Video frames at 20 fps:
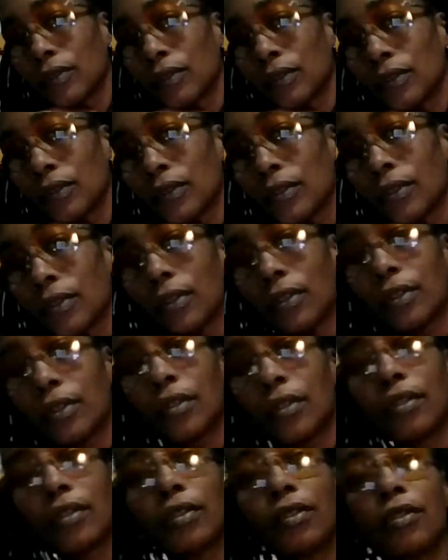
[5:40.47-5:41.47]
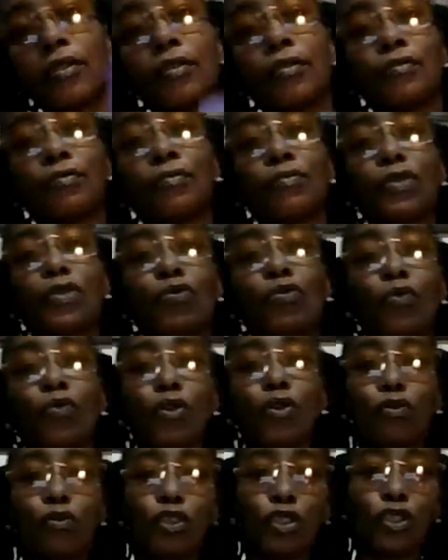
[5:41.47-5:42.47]
Yeah, the
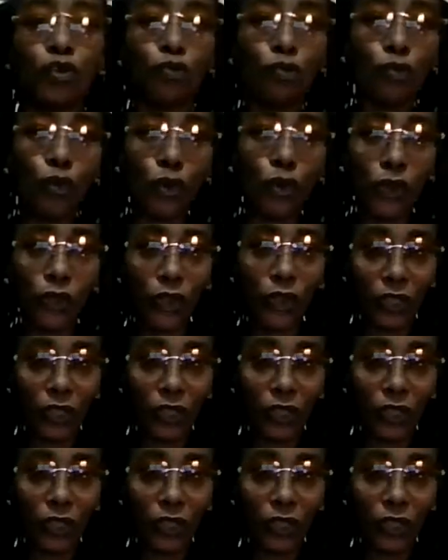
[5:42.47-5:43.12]
wounded warrior.